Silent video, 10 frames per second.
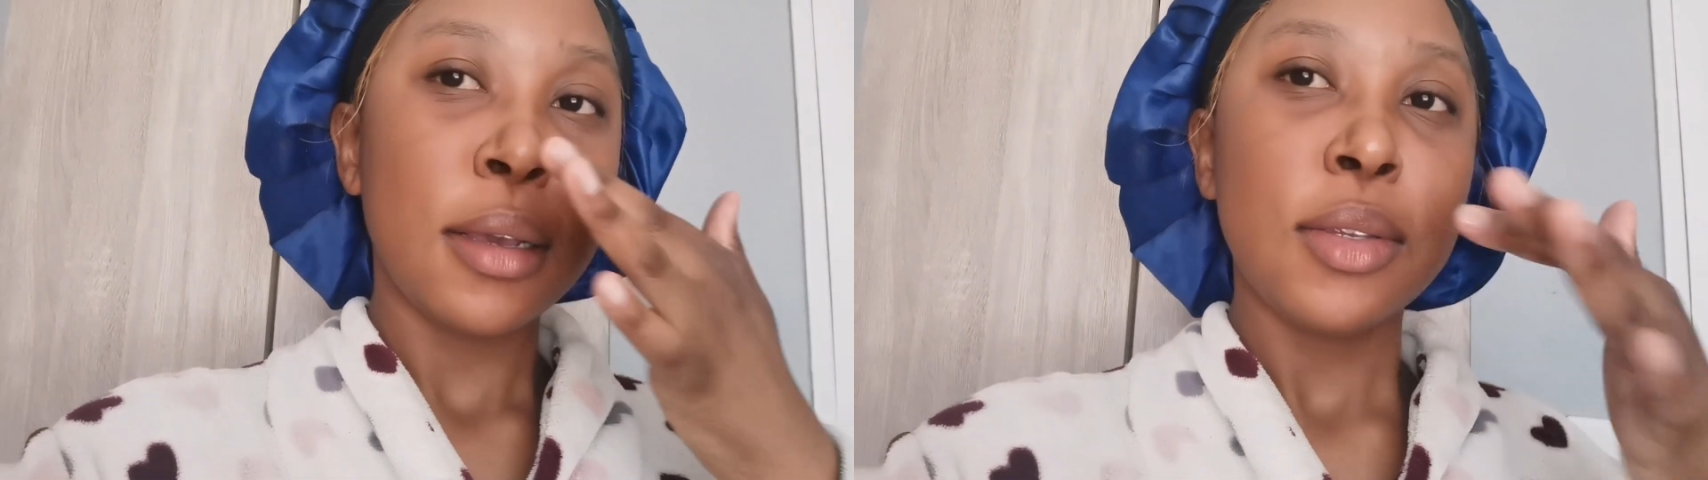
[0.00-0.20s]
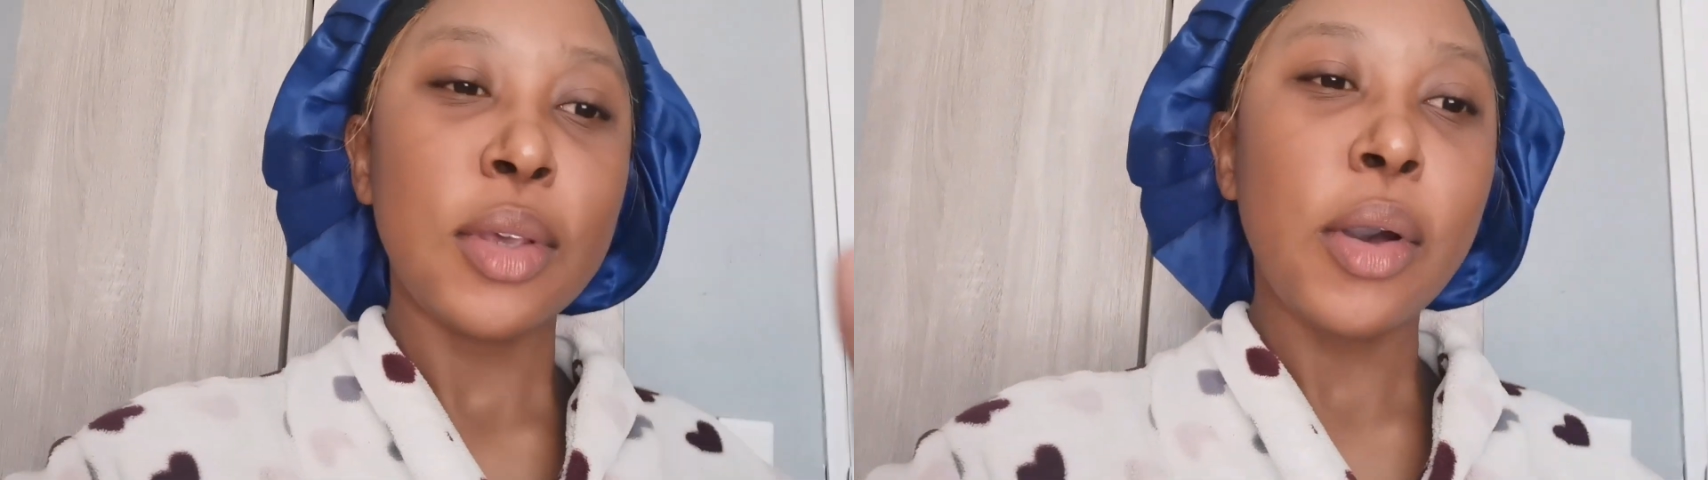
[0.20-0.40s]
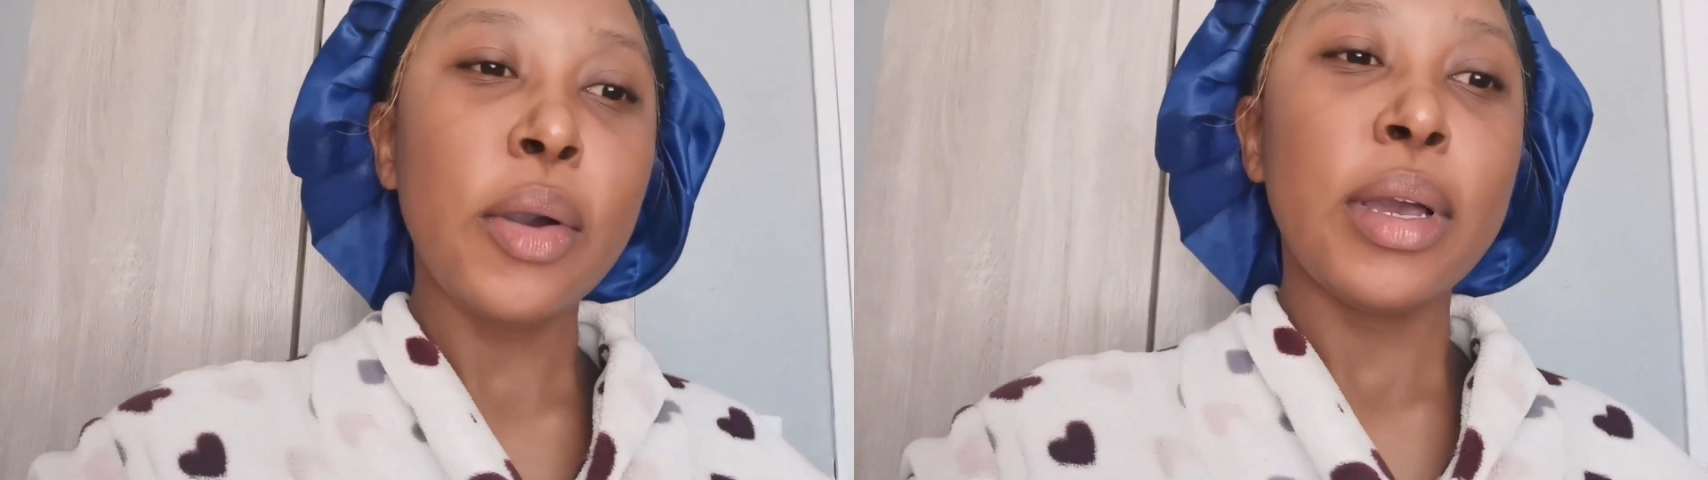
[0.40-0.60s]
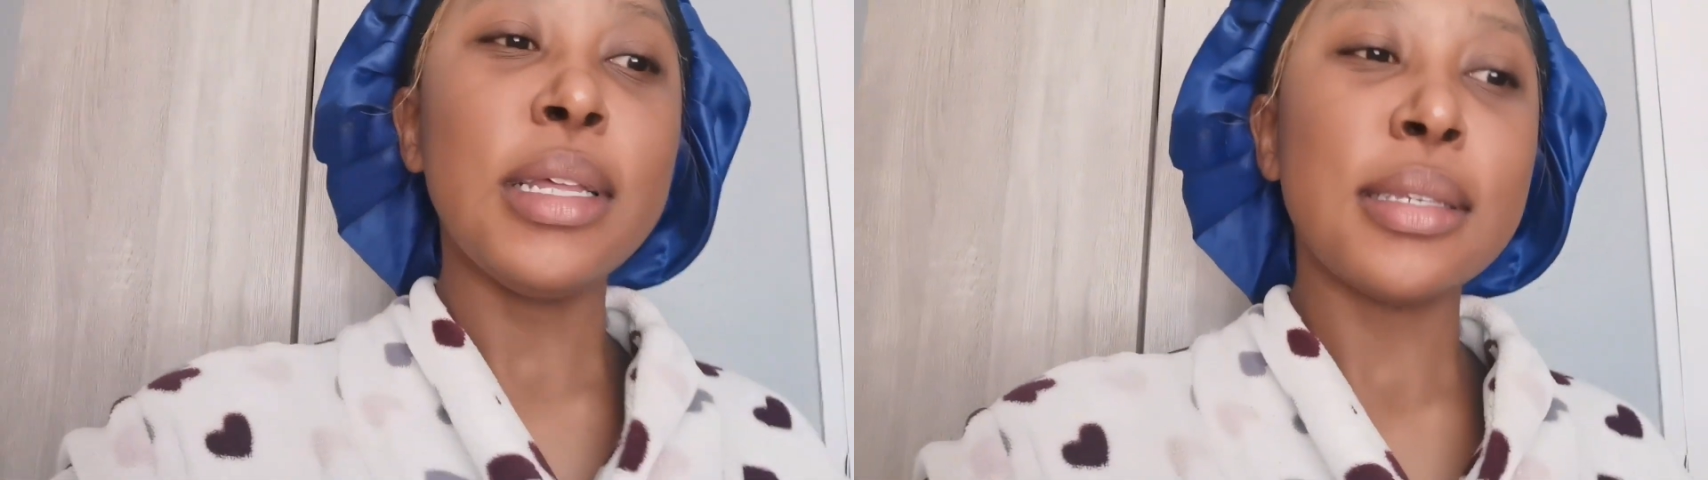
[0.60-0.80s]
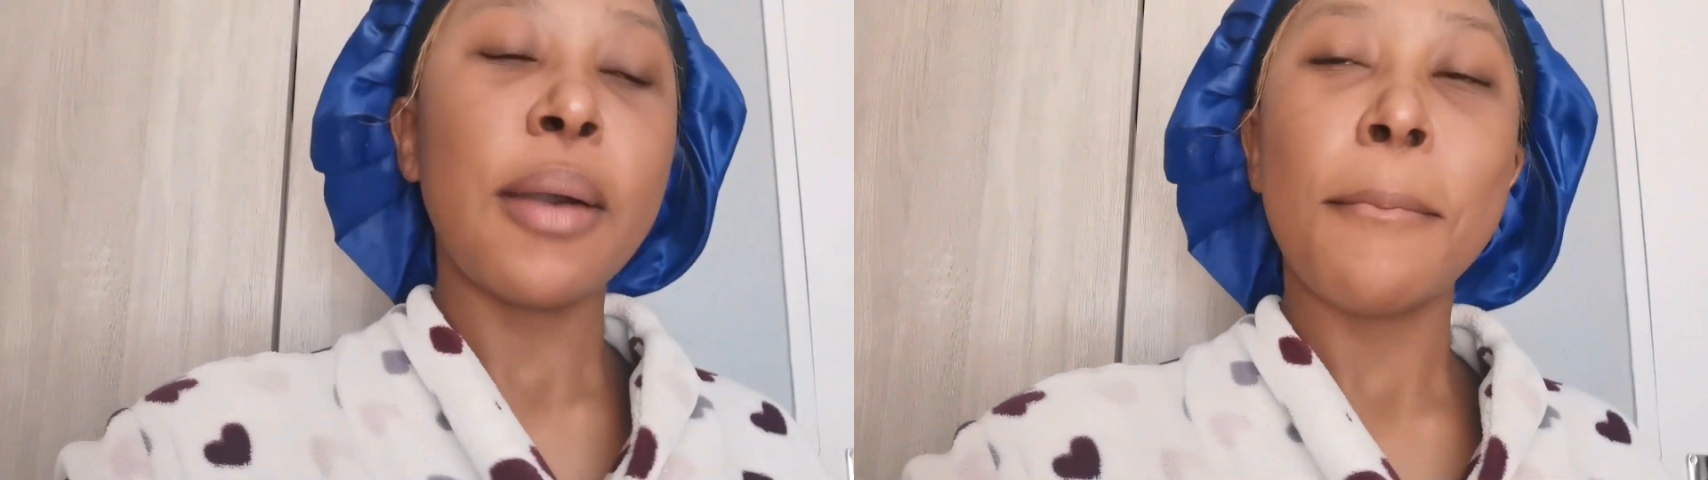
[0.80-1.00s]
So
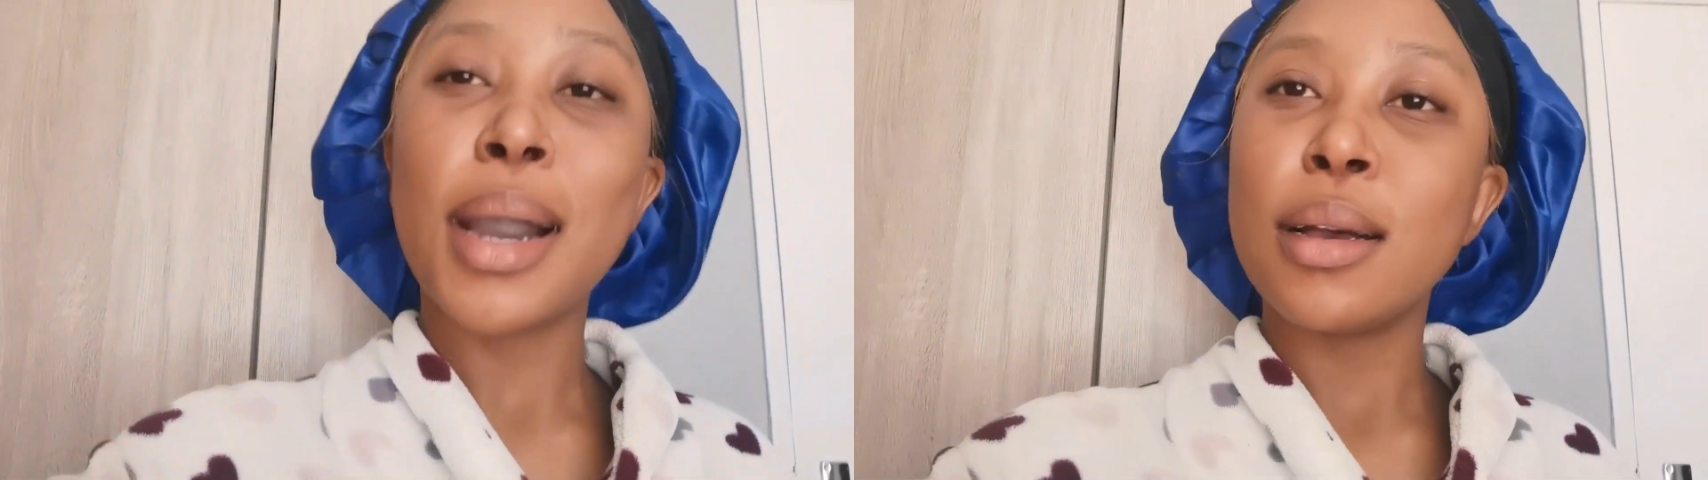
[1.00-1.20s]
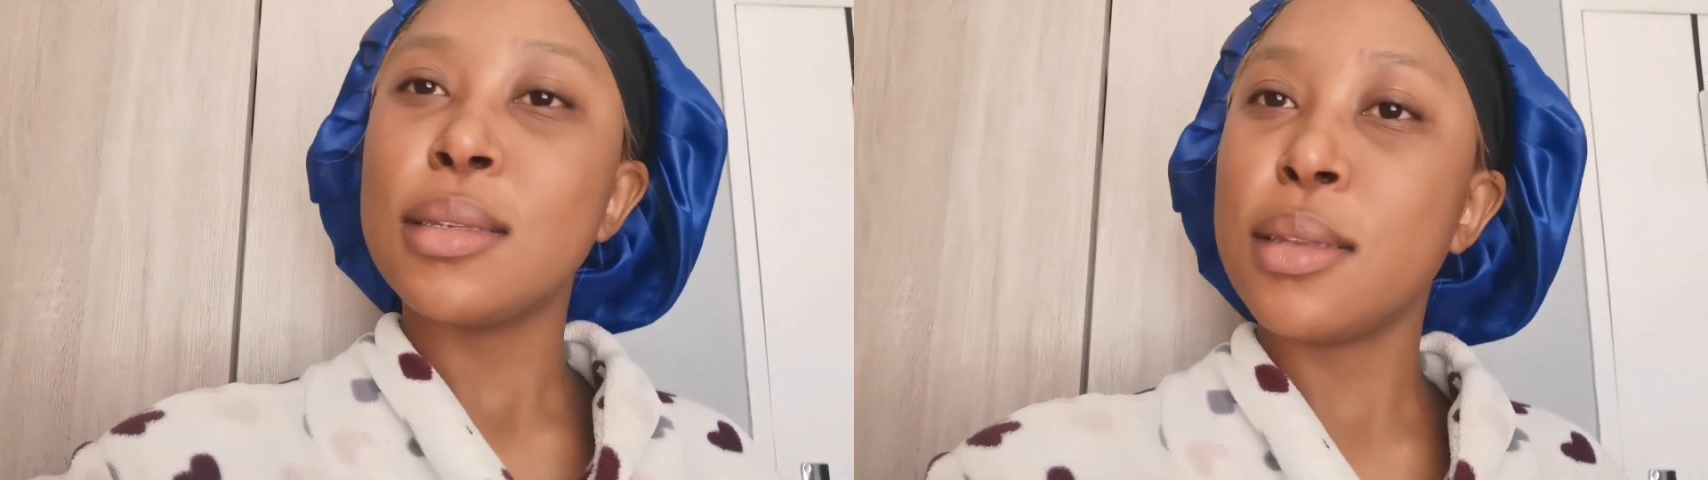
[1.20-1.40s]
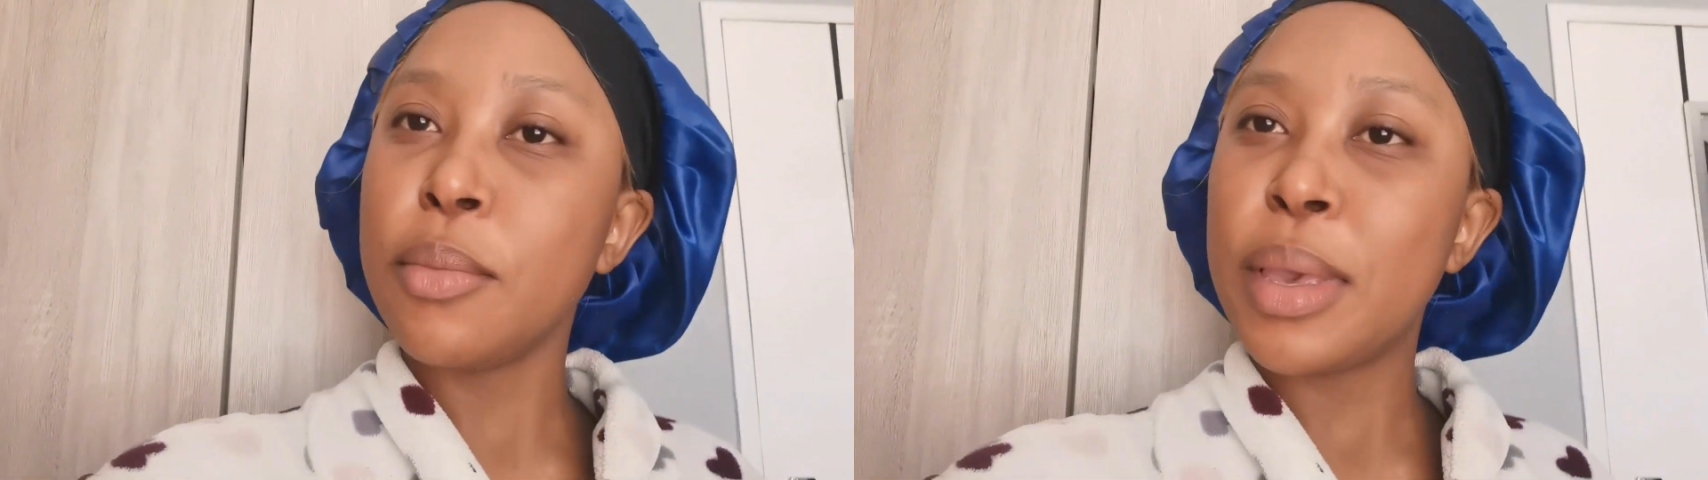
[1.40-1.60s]
it's a master